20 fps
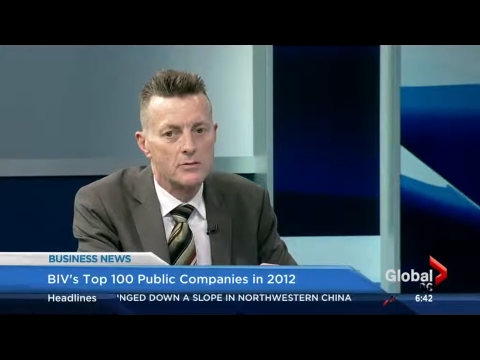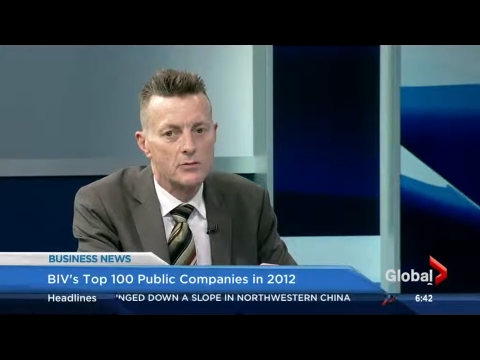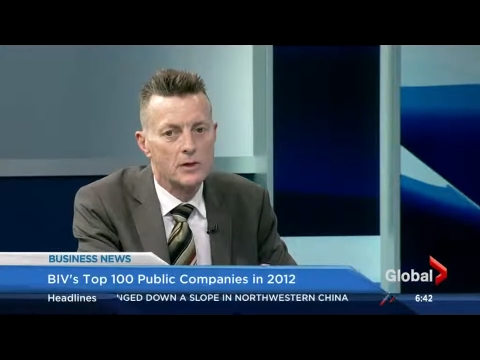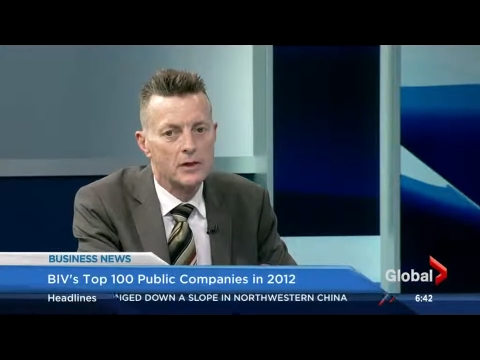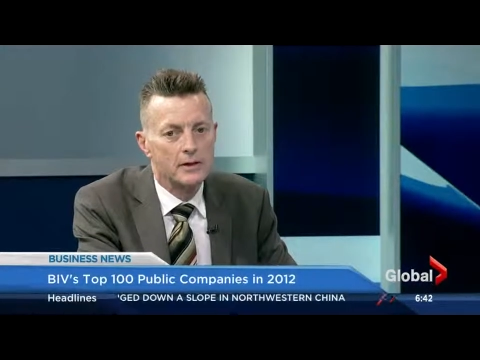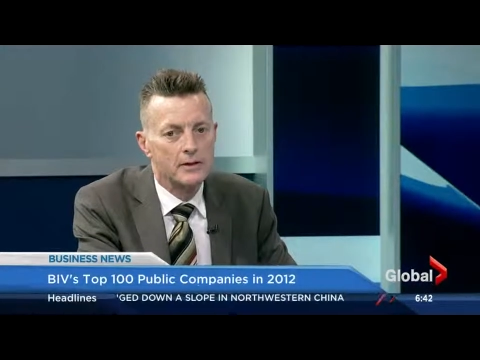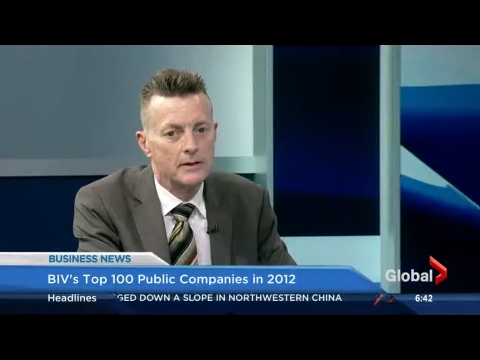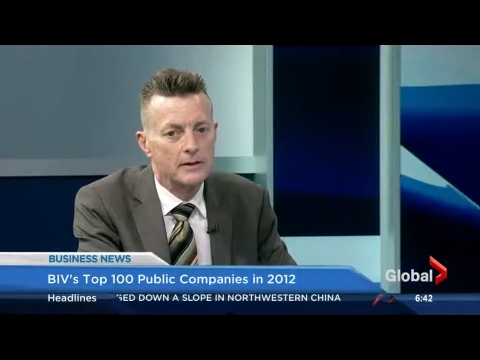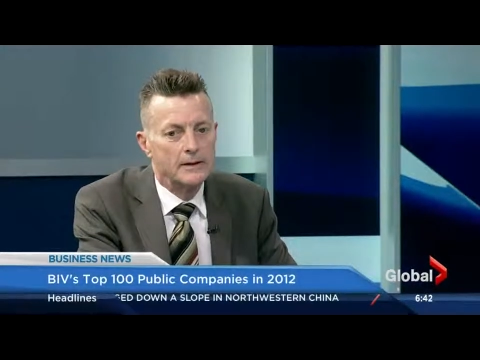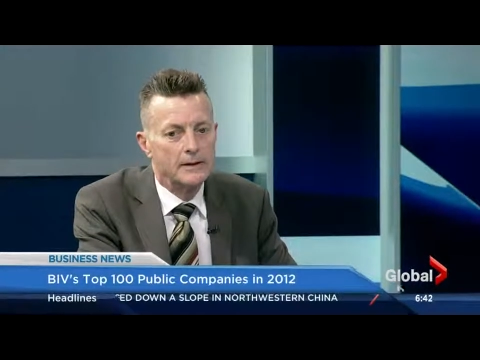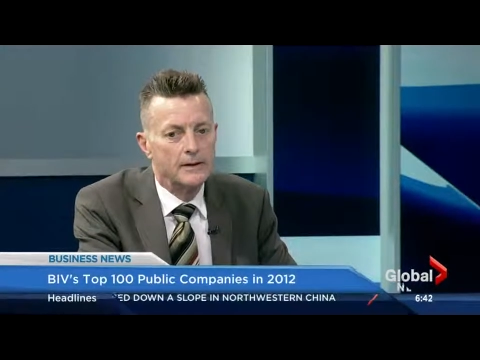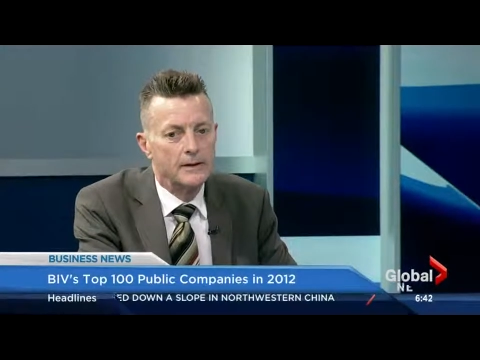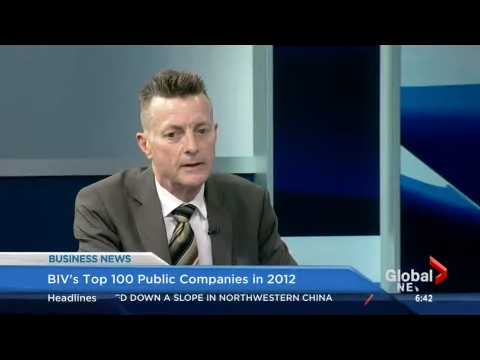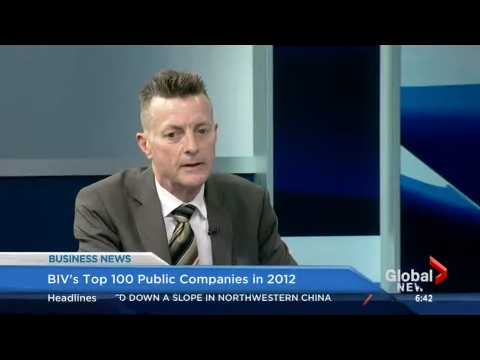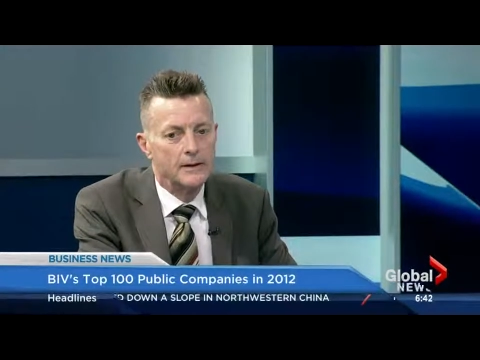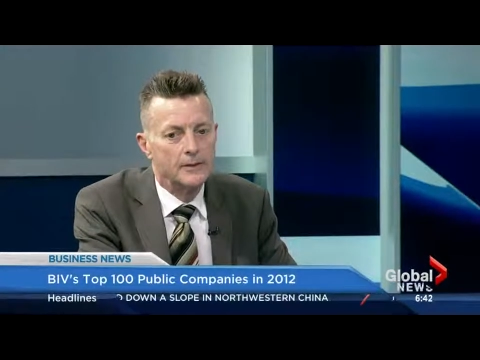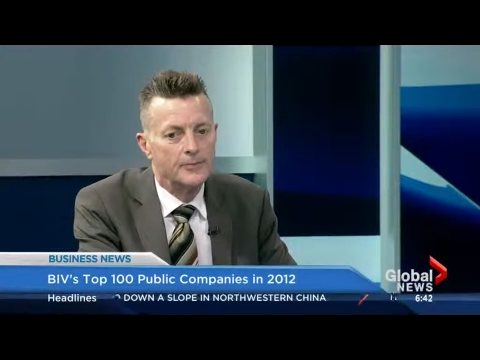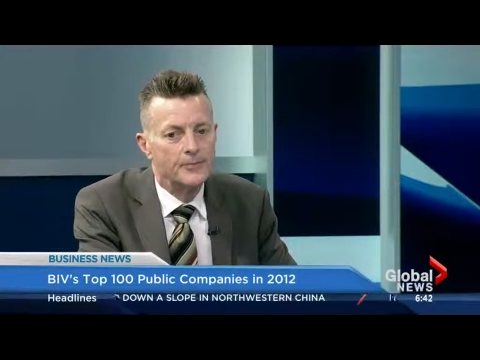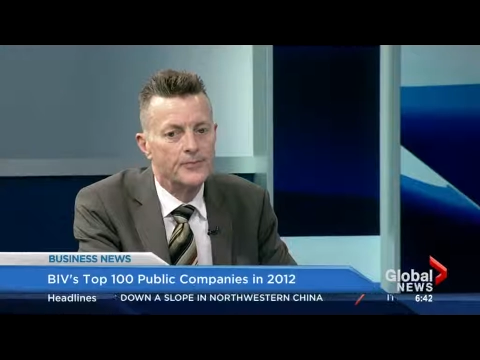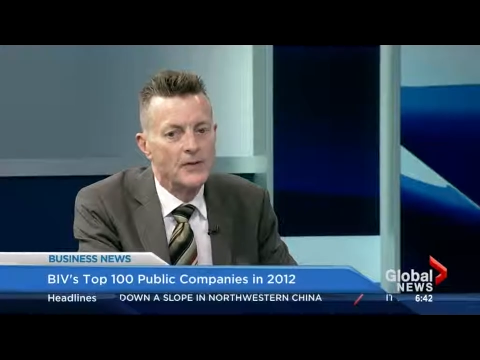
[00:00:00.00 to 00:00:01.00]
But mm -hmm.
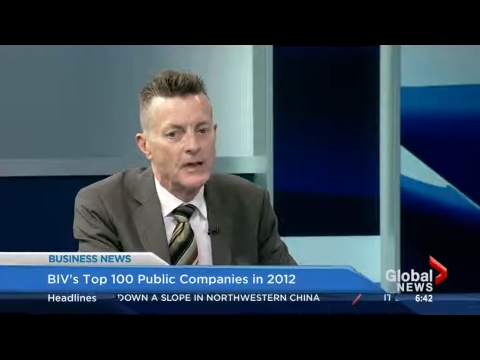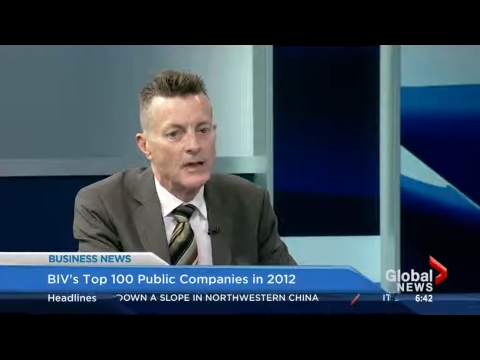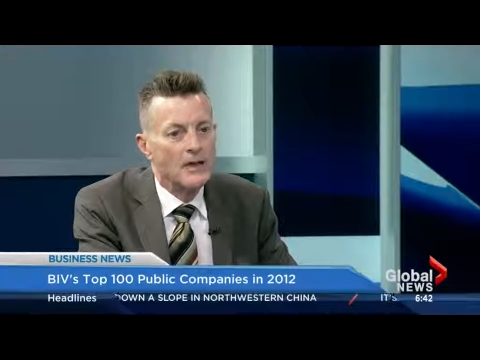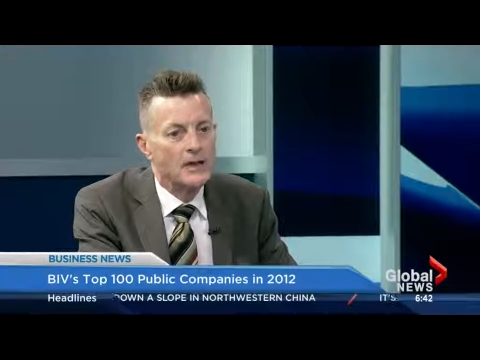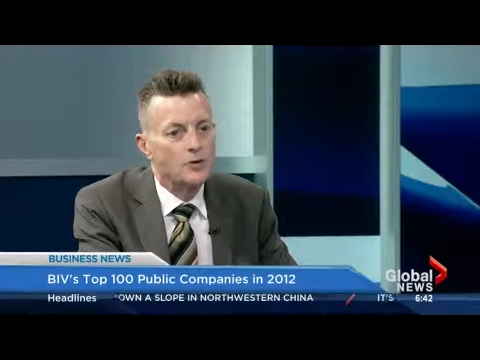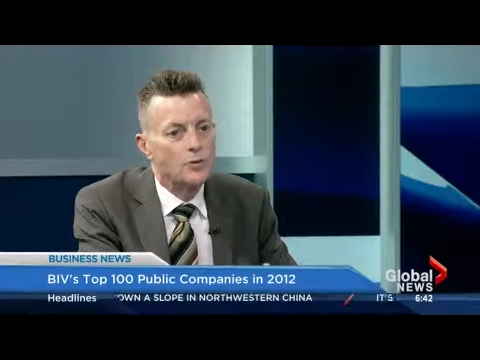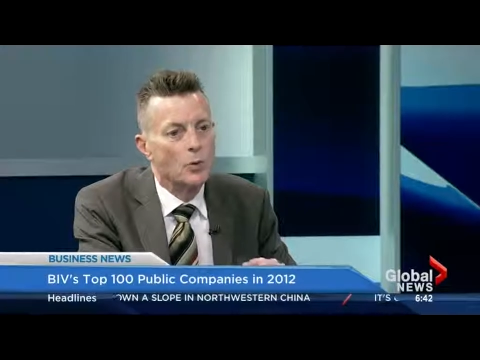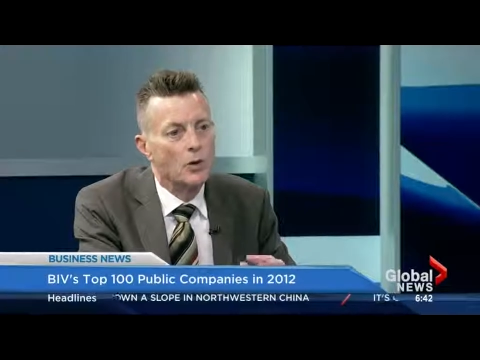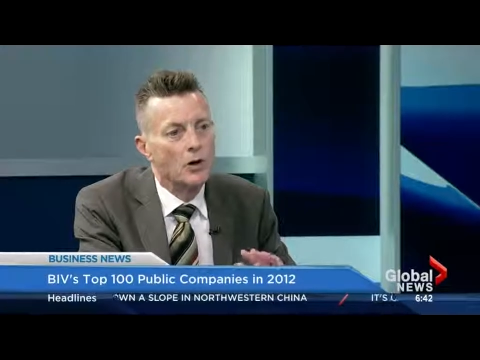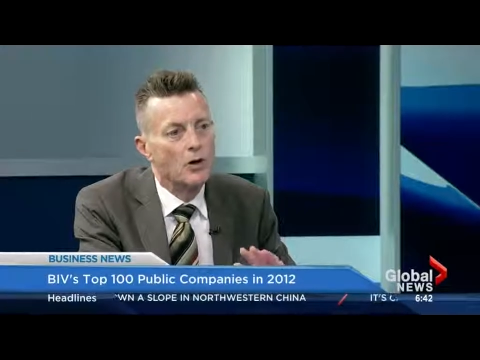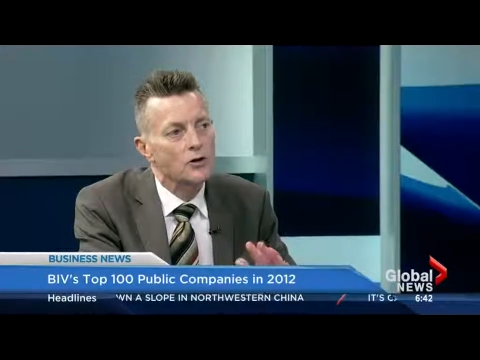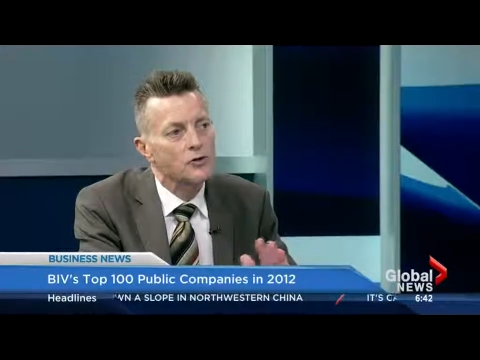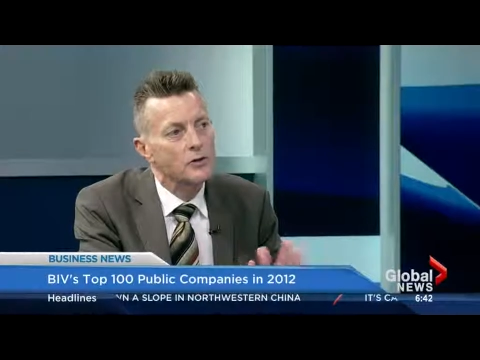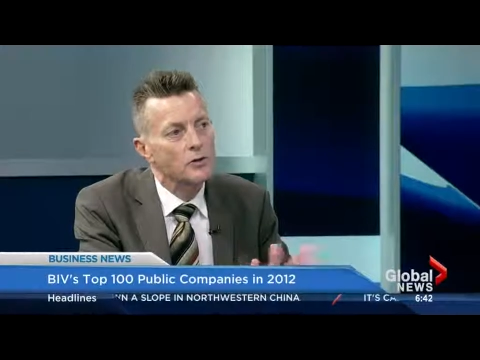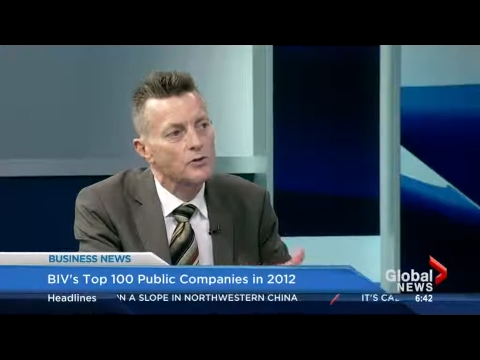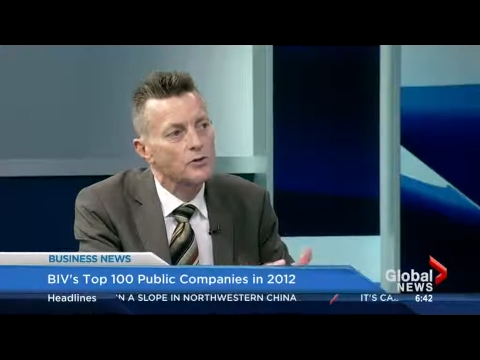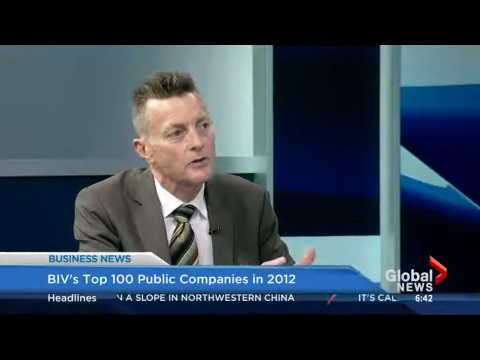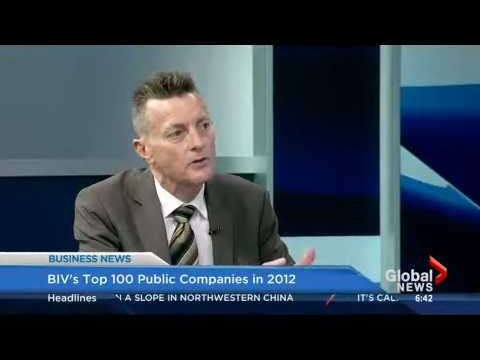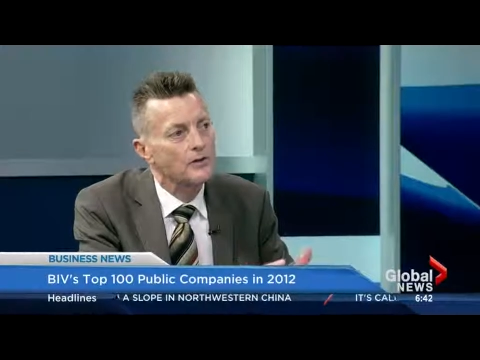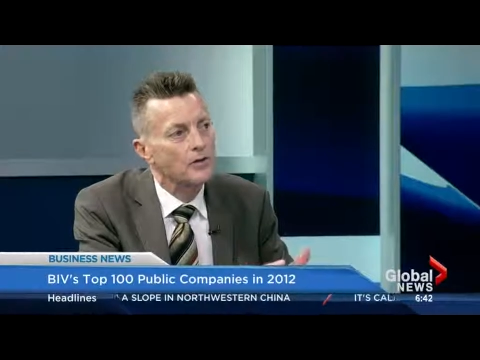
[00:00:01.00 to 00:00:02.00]
um, so we're also
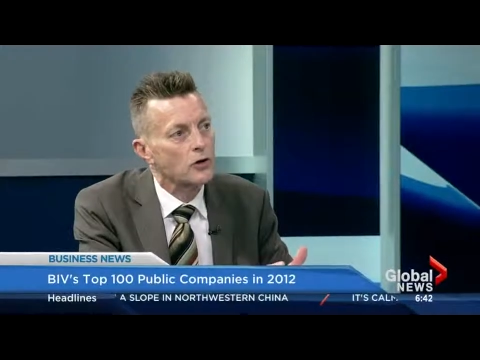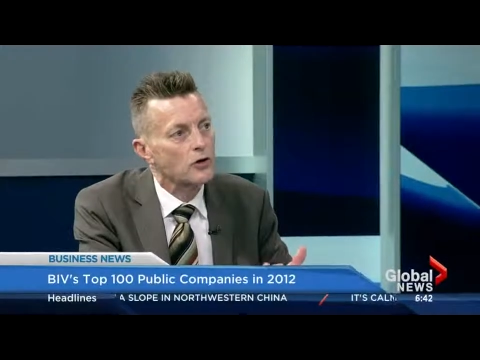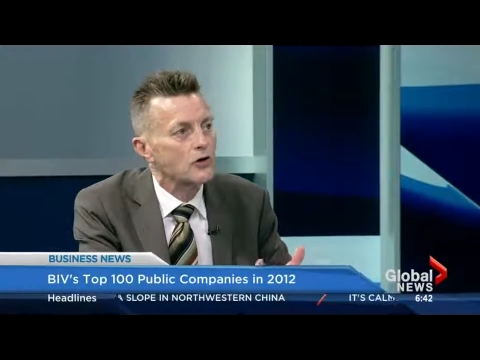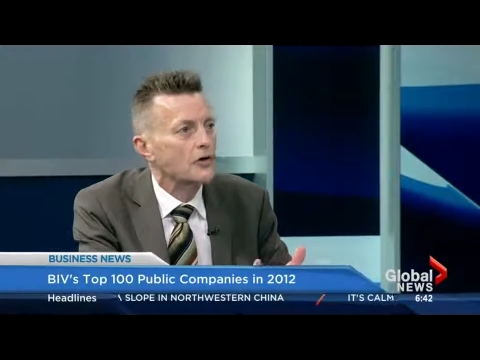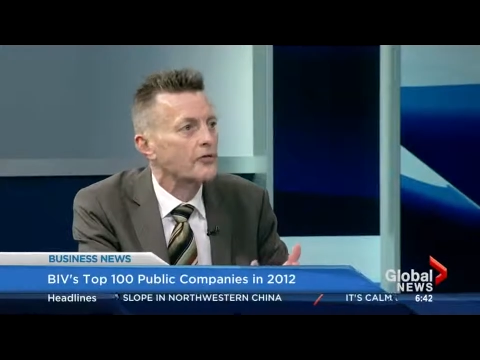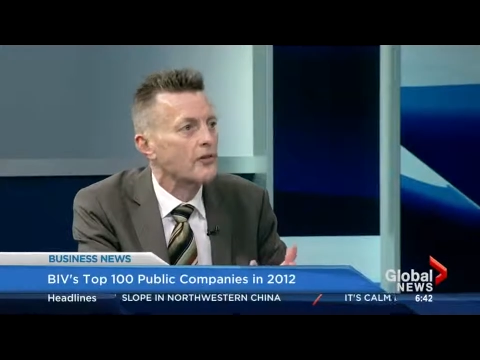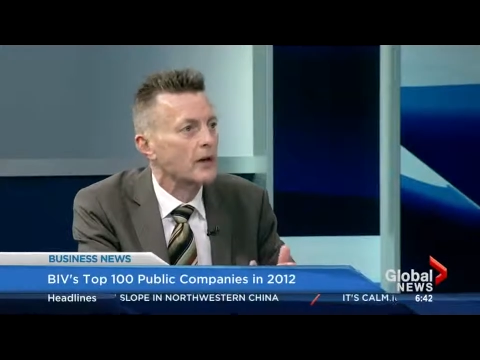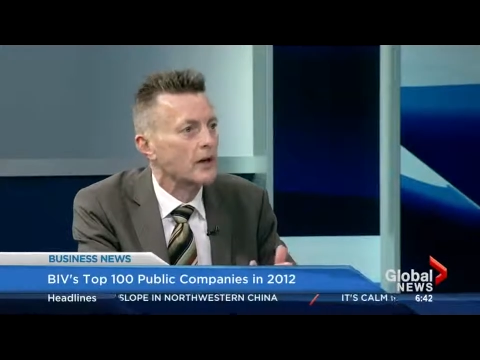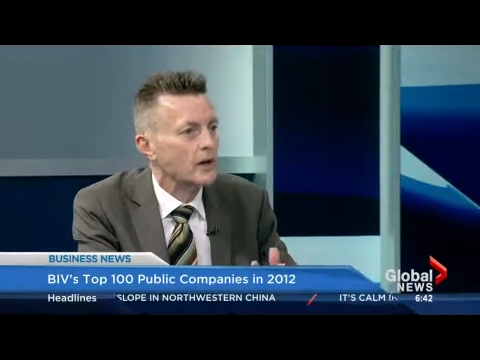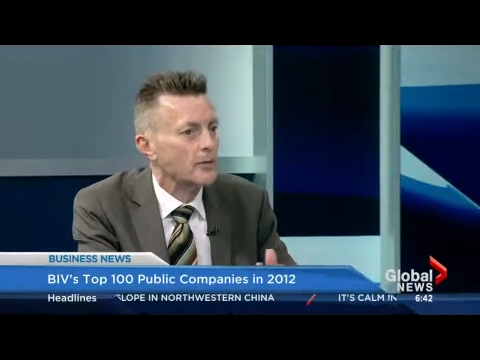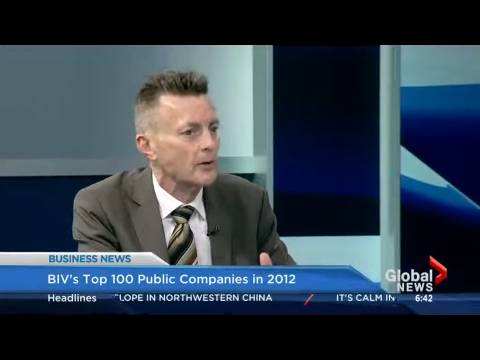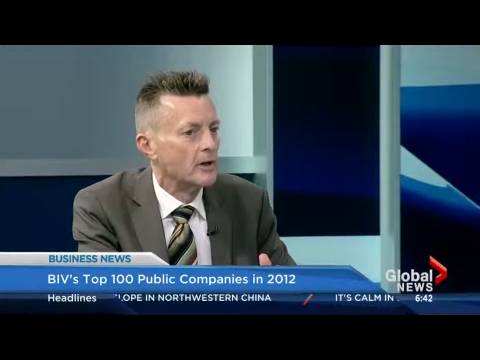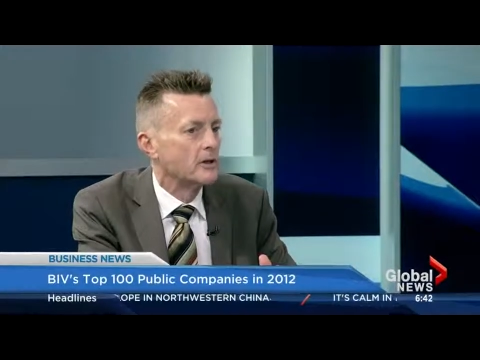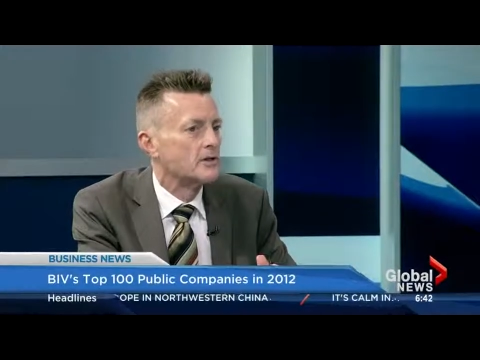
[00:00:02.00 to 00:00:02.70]
diversifying a bit.